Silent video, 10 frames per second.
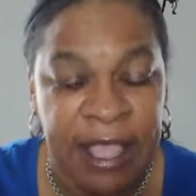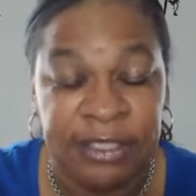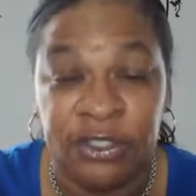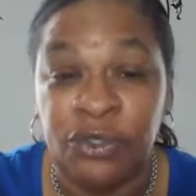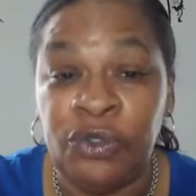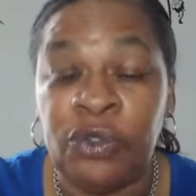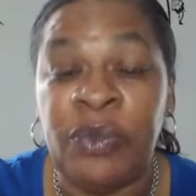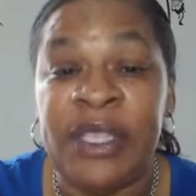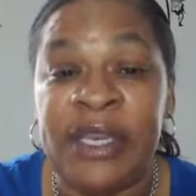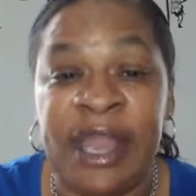Too
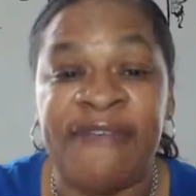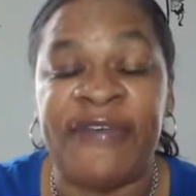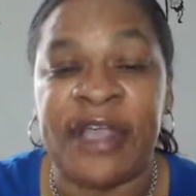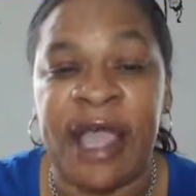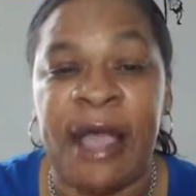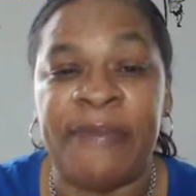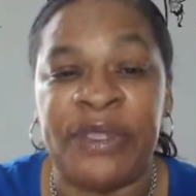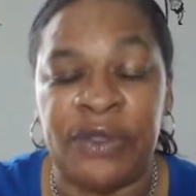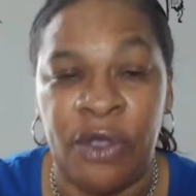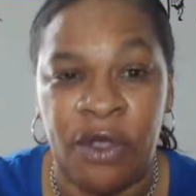Sweet left a
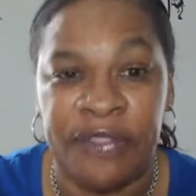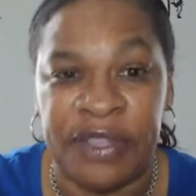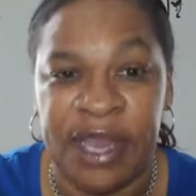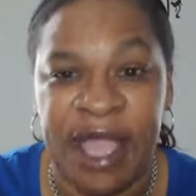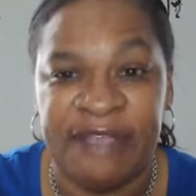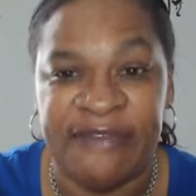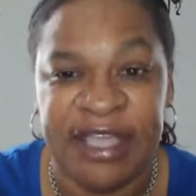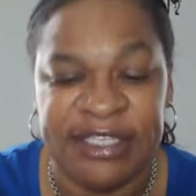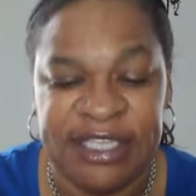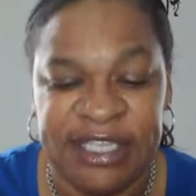comment on the live I
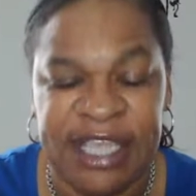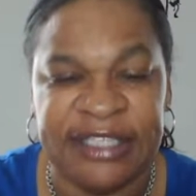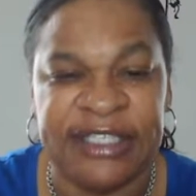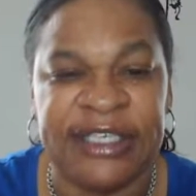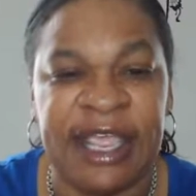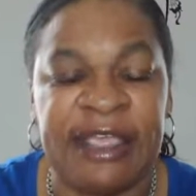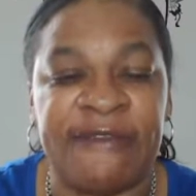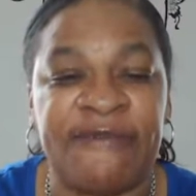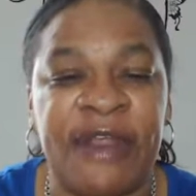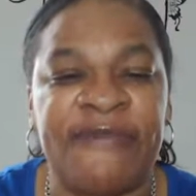did yesterday
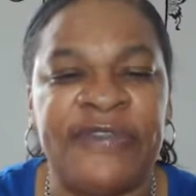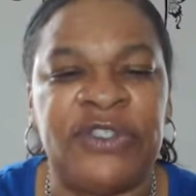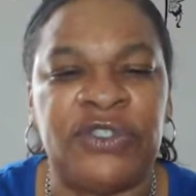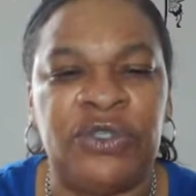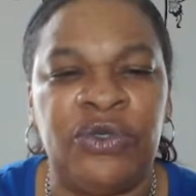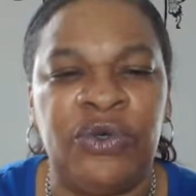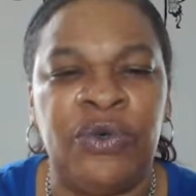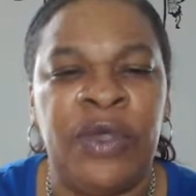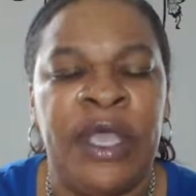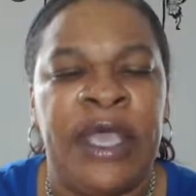in reference to
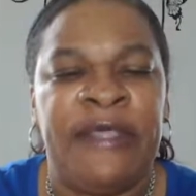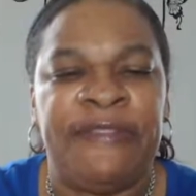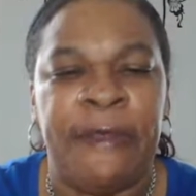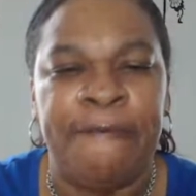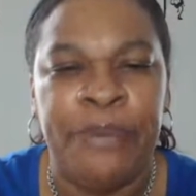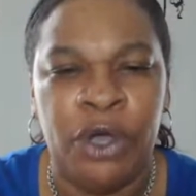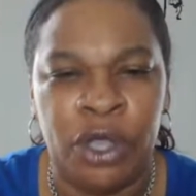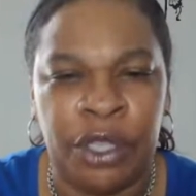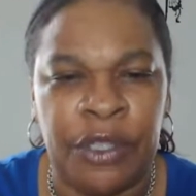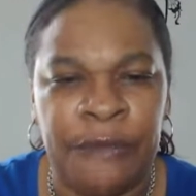the
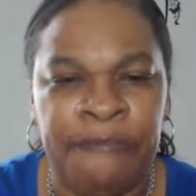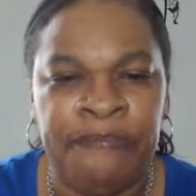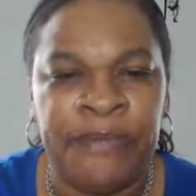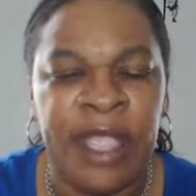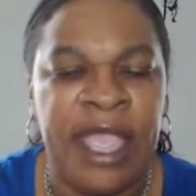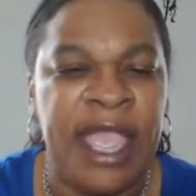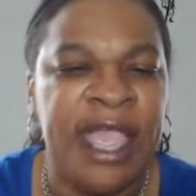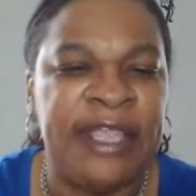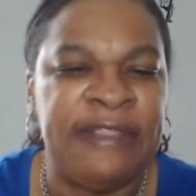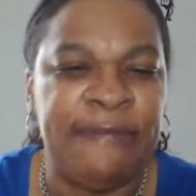book,
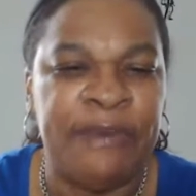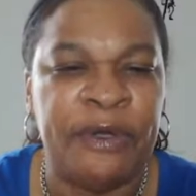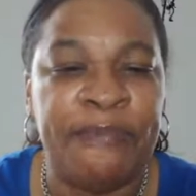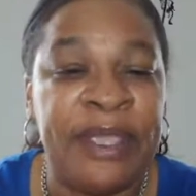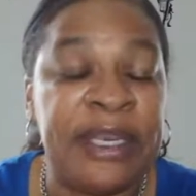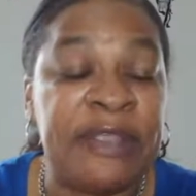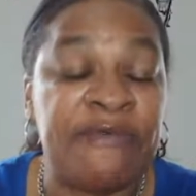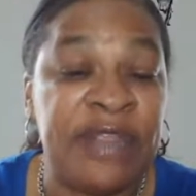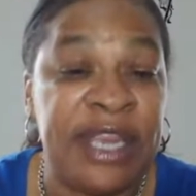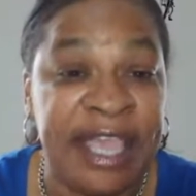and the book being in
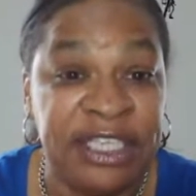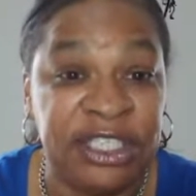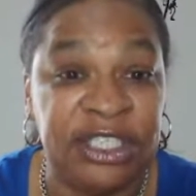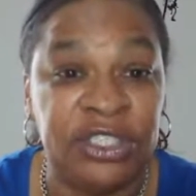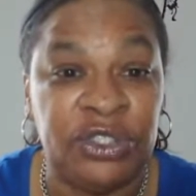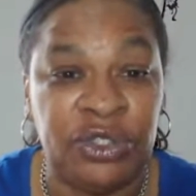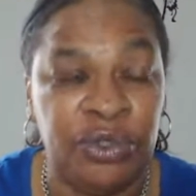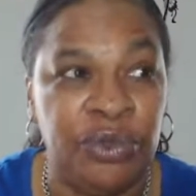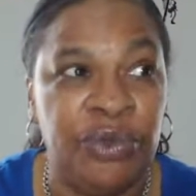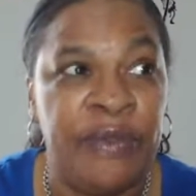relations
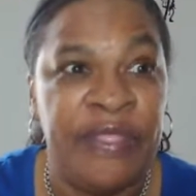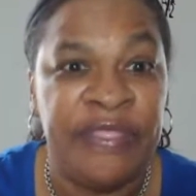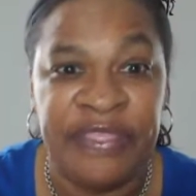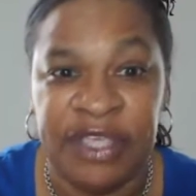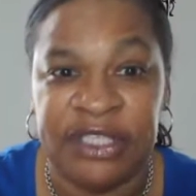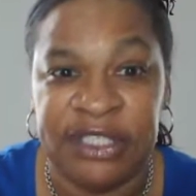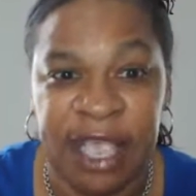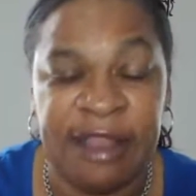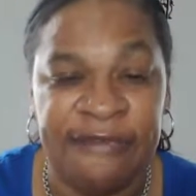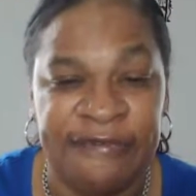to the
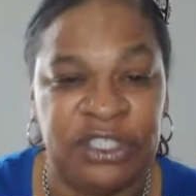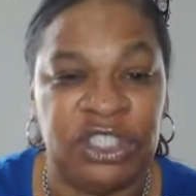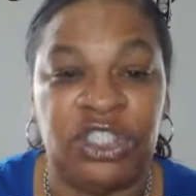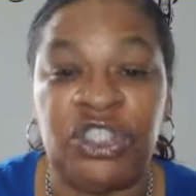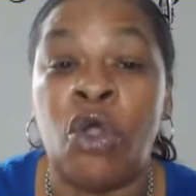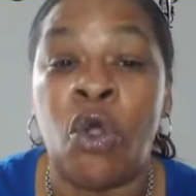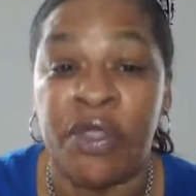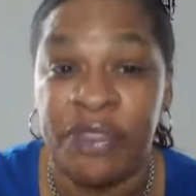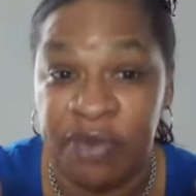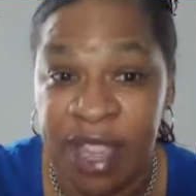television show or
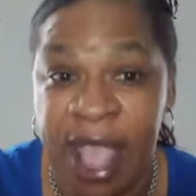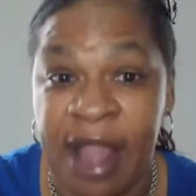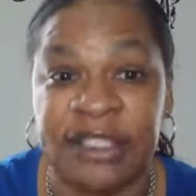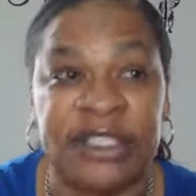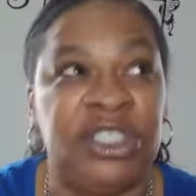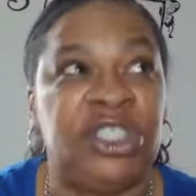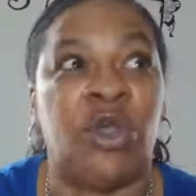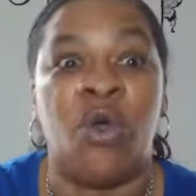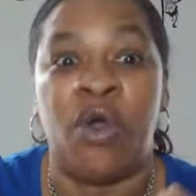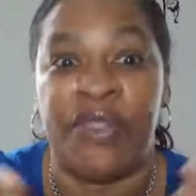the reality show
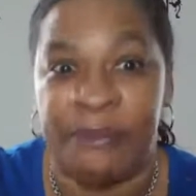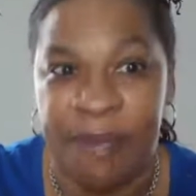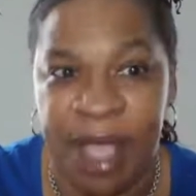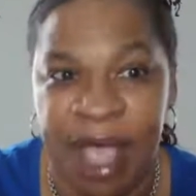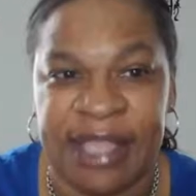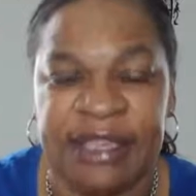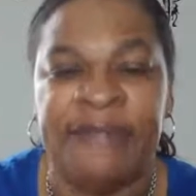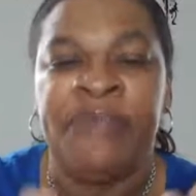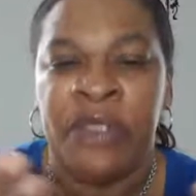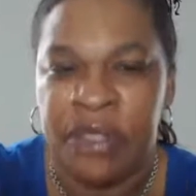or the pilot
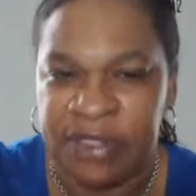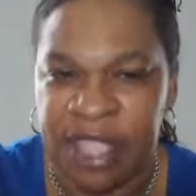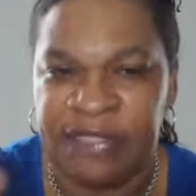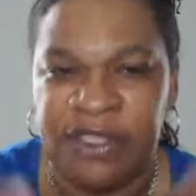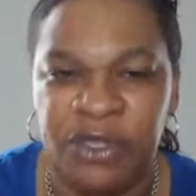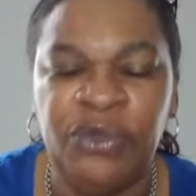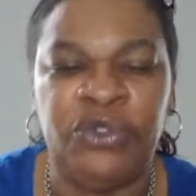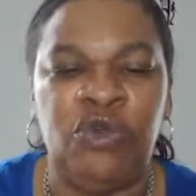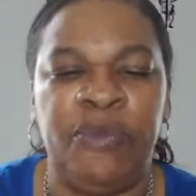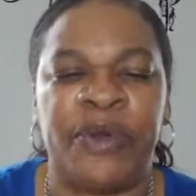that the
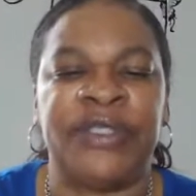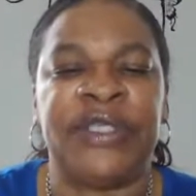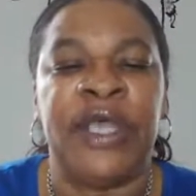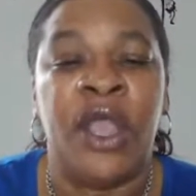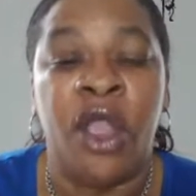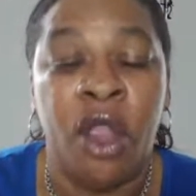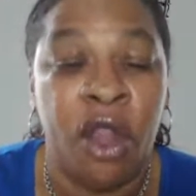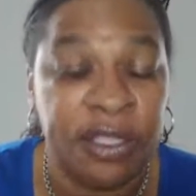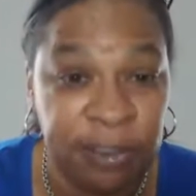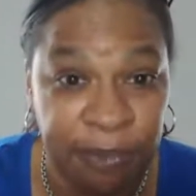YouTubers
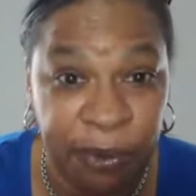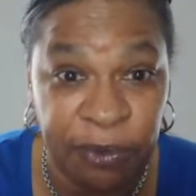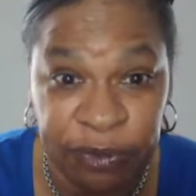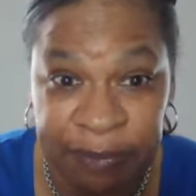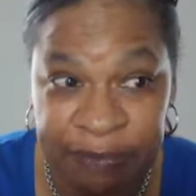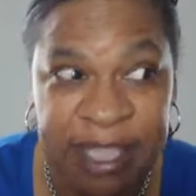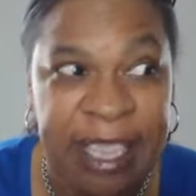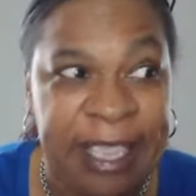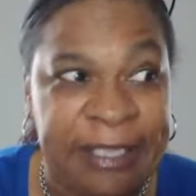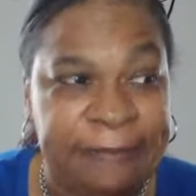are supposed to
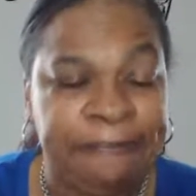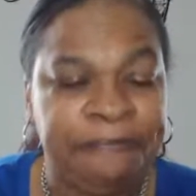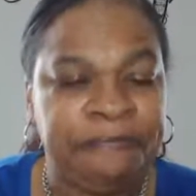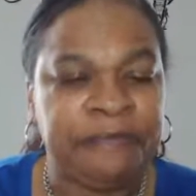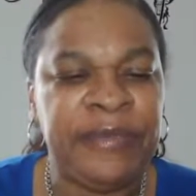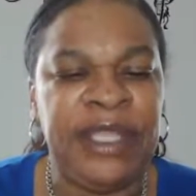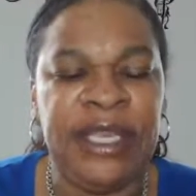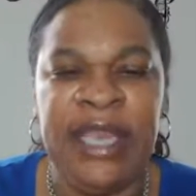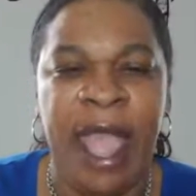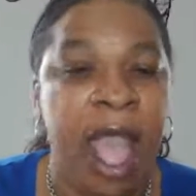be in.
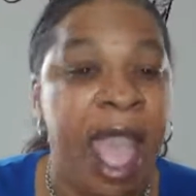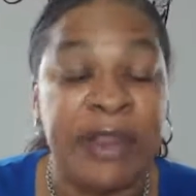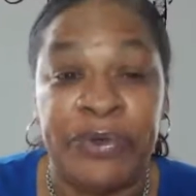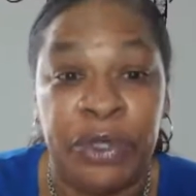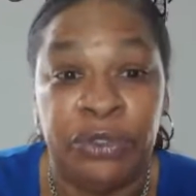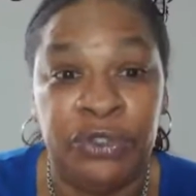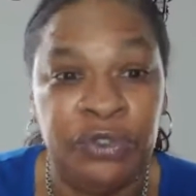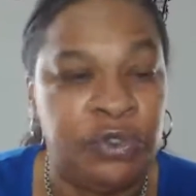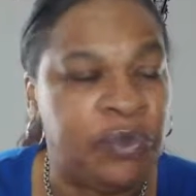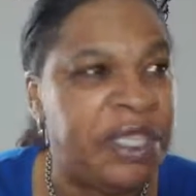Now, I don't know Too
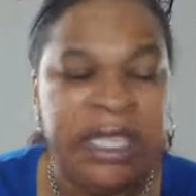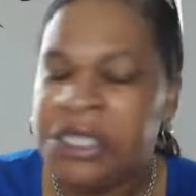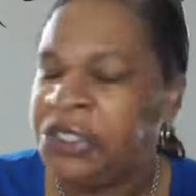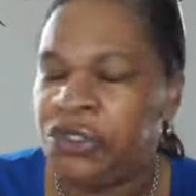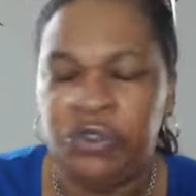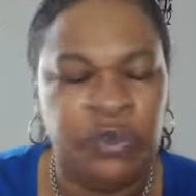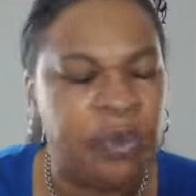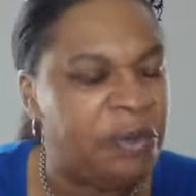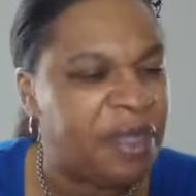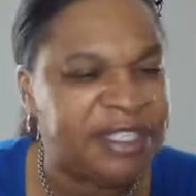Sweet. Too
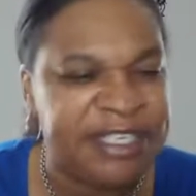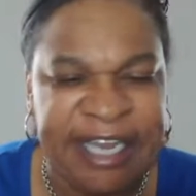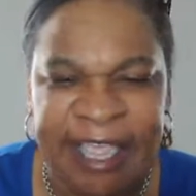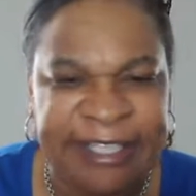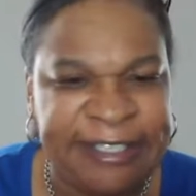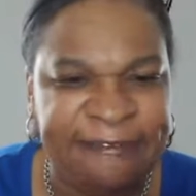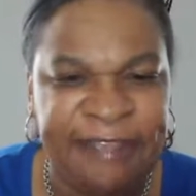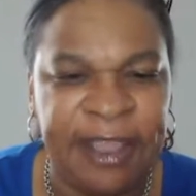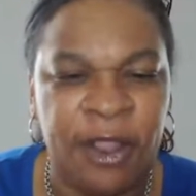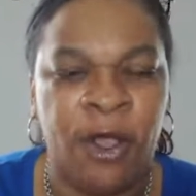Sweet wasn't negative
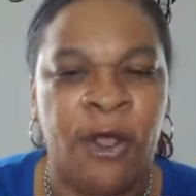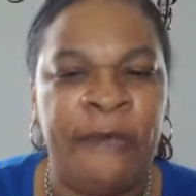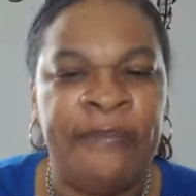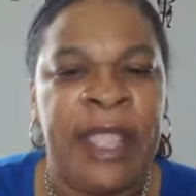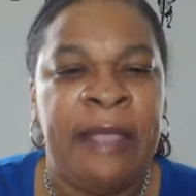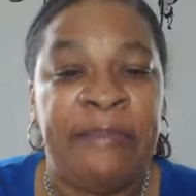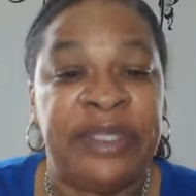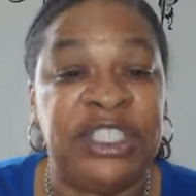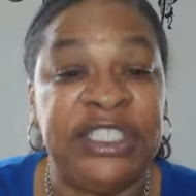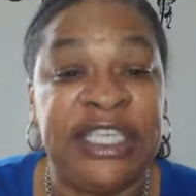at all,
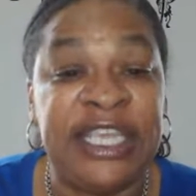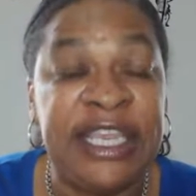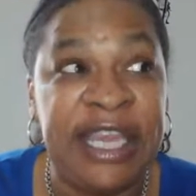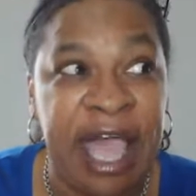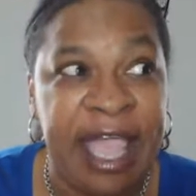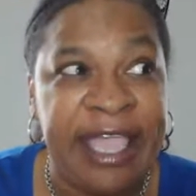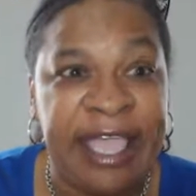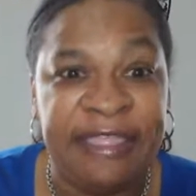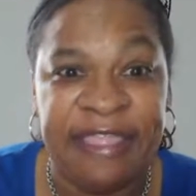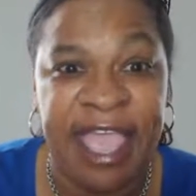but she didn't
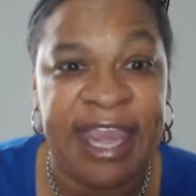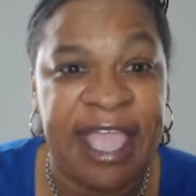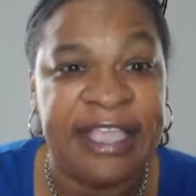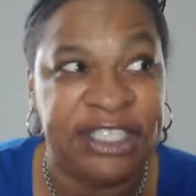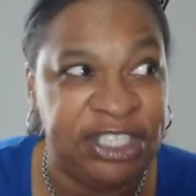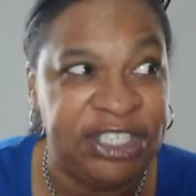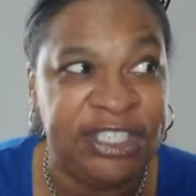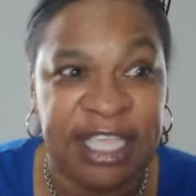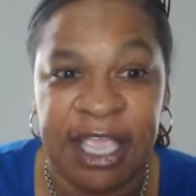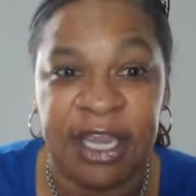like that she
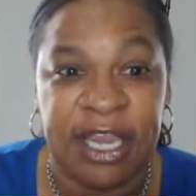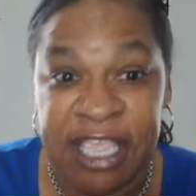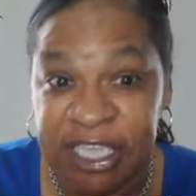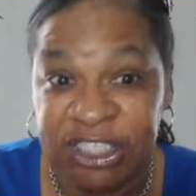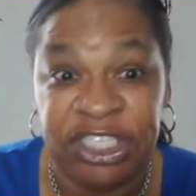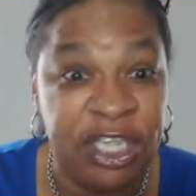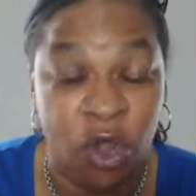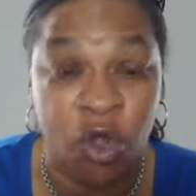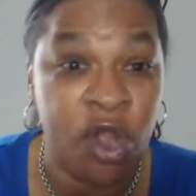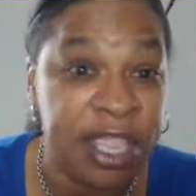said she
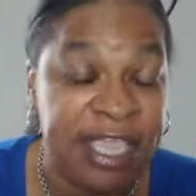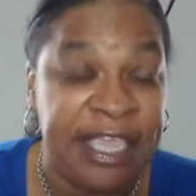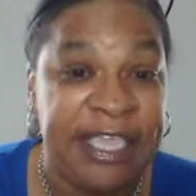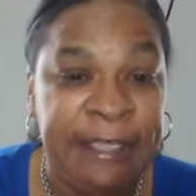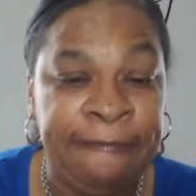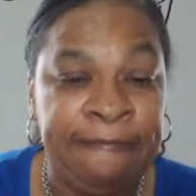or he